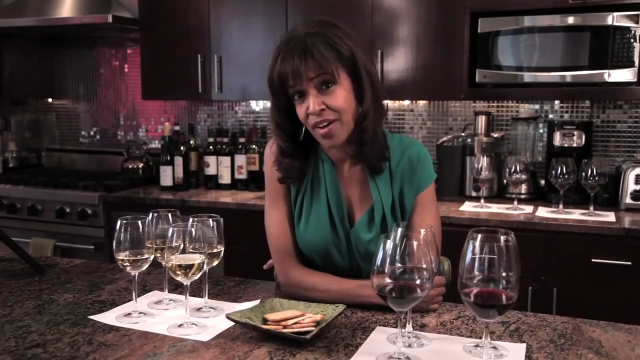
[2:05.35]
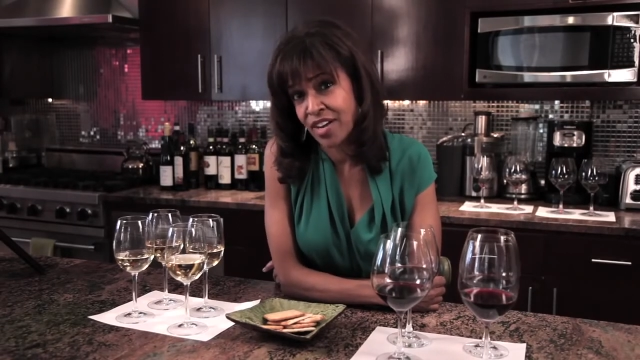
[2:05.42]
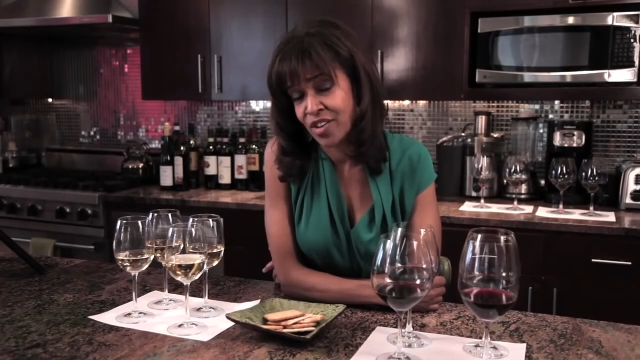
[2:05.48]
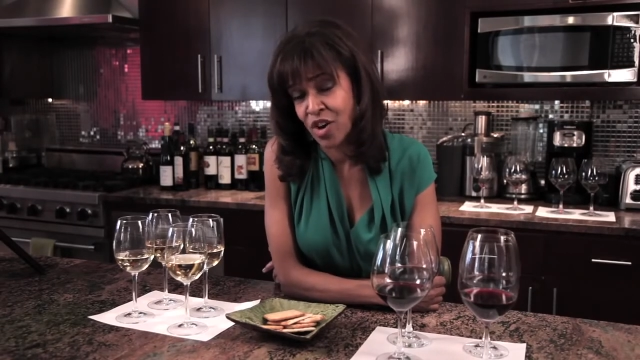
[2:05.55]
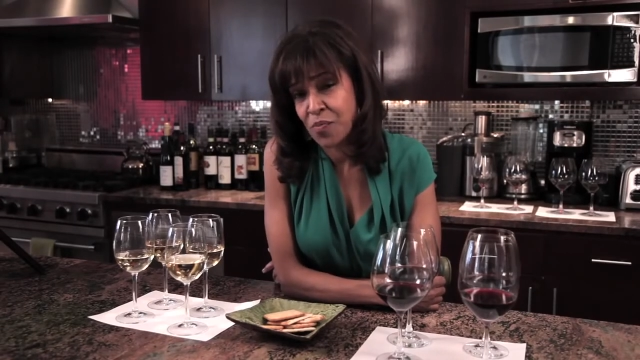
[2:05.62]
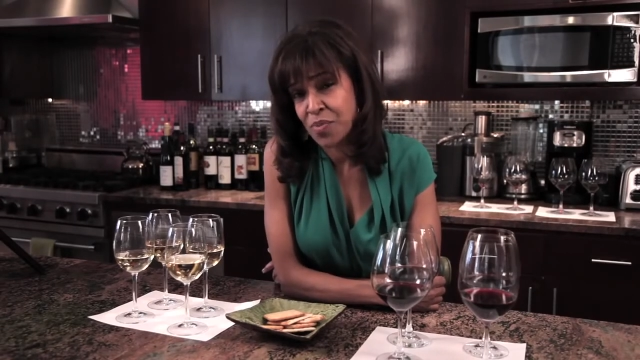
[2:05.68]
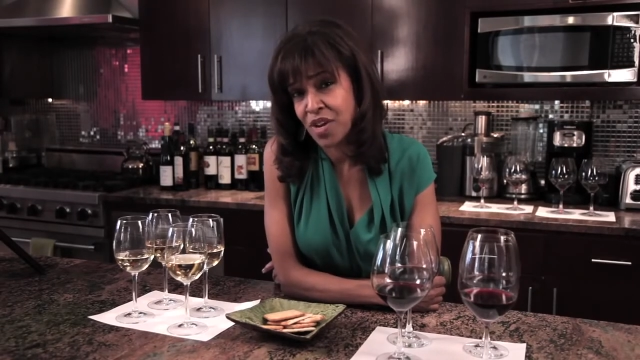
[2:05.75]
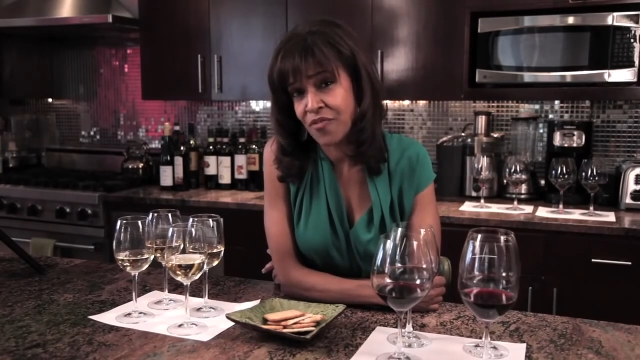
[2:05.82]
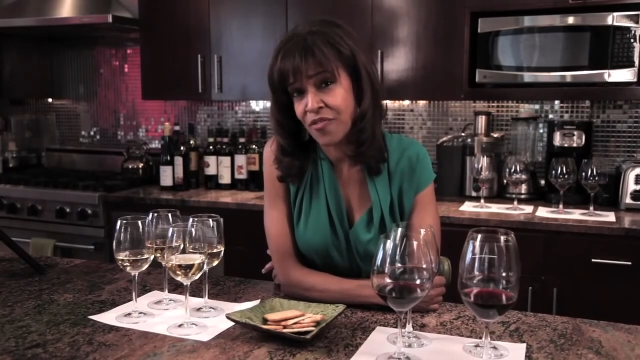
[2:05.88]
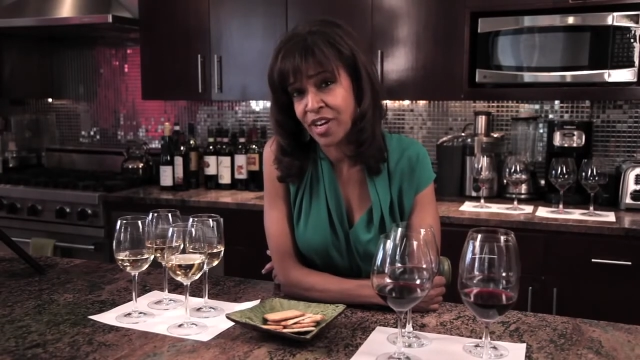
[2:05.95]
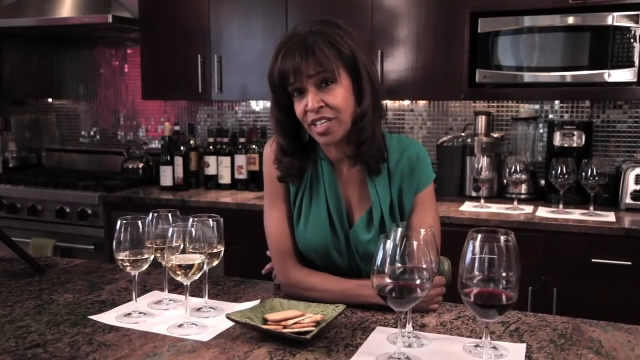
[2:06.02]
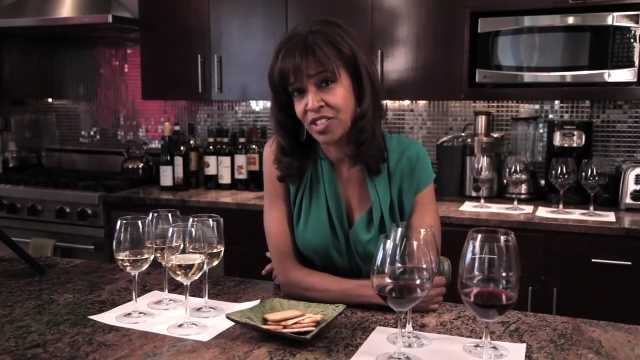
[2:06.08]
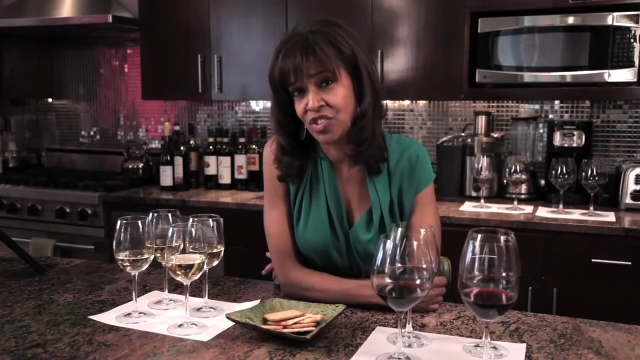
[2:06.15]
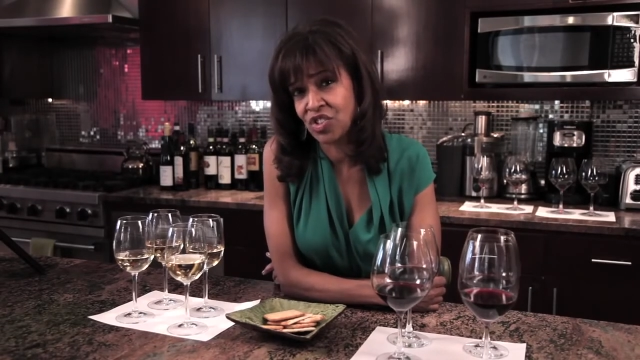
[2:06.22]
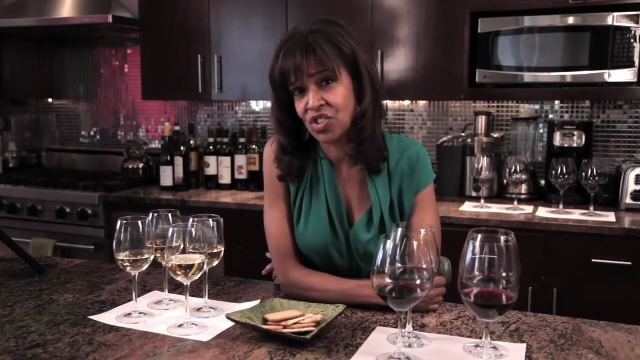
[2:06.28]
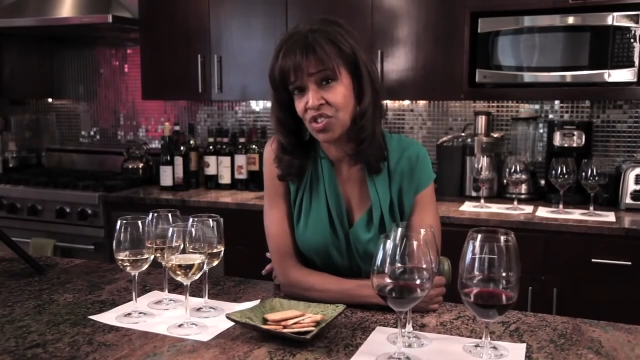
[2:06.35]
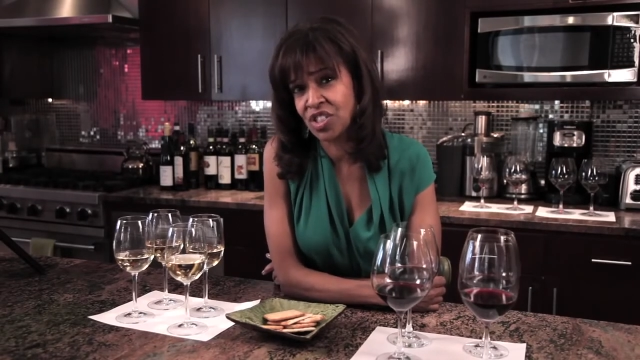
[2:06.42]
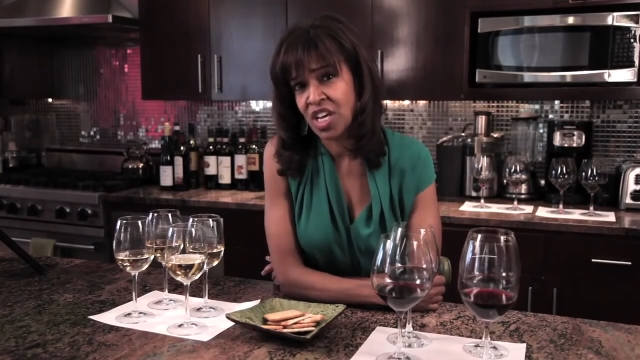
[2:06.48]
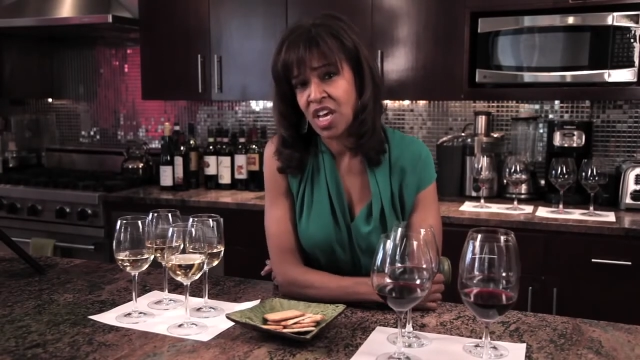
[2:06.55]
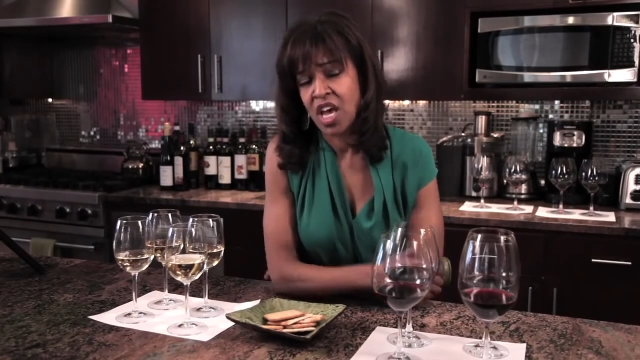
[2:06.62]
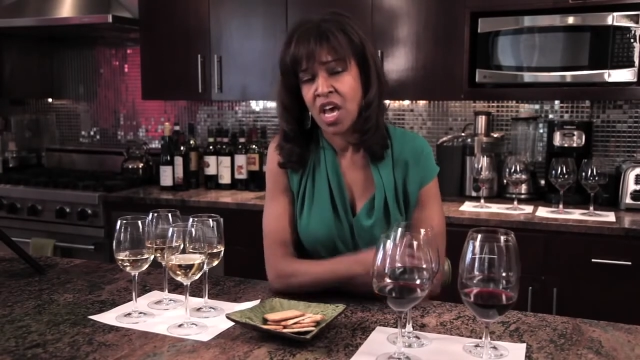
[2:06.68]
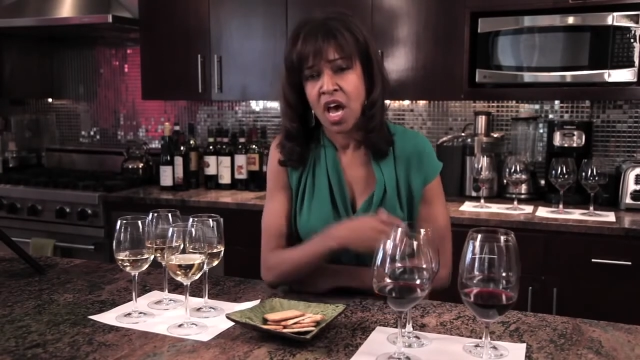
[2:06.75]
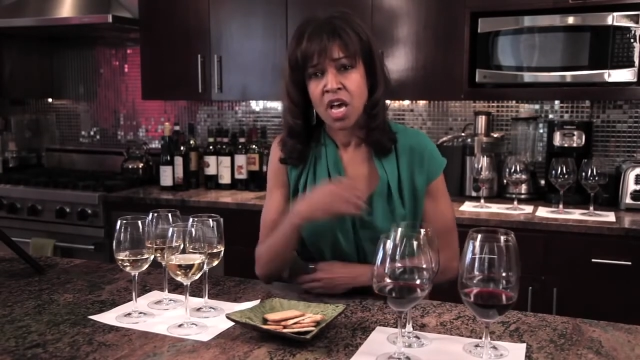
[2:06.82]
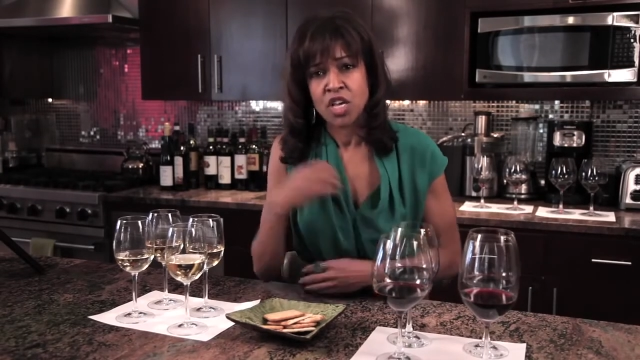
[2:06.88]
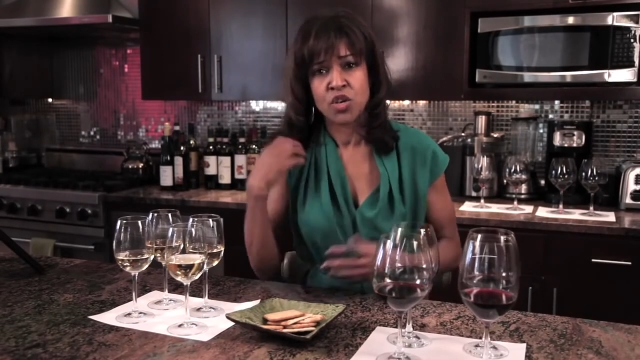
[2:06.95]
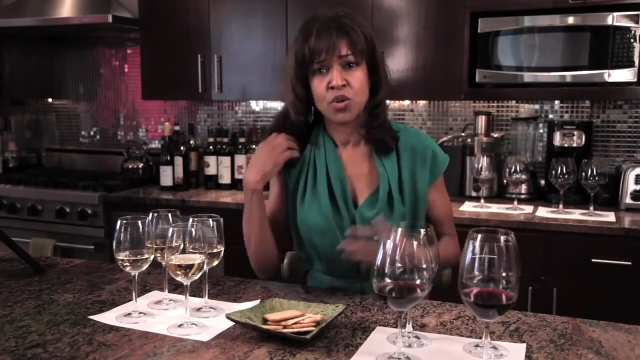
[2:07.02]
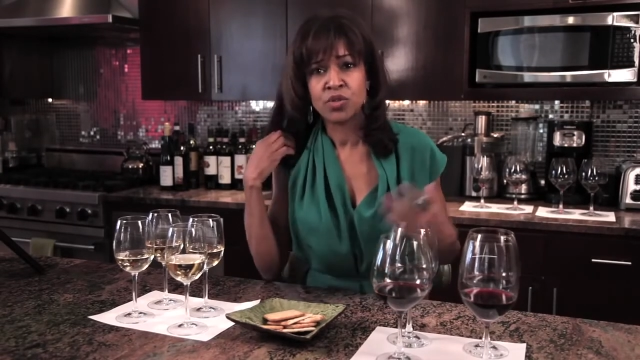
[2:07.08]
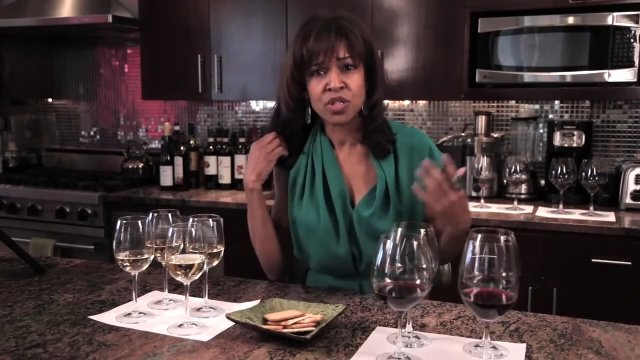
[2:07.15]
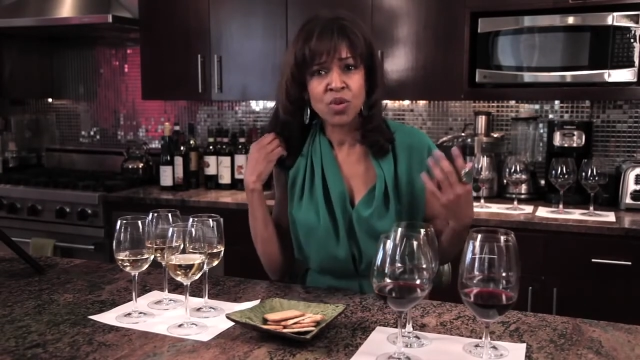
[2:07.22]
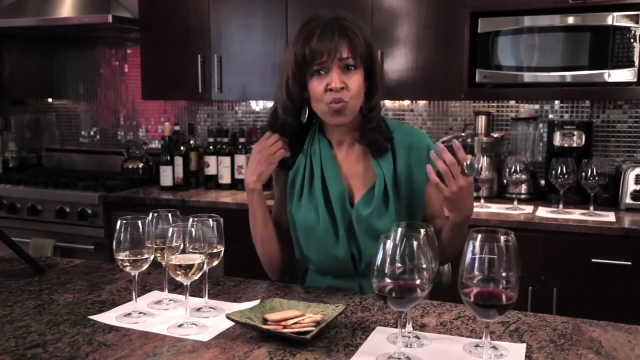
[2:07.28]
And don't be afraid to just use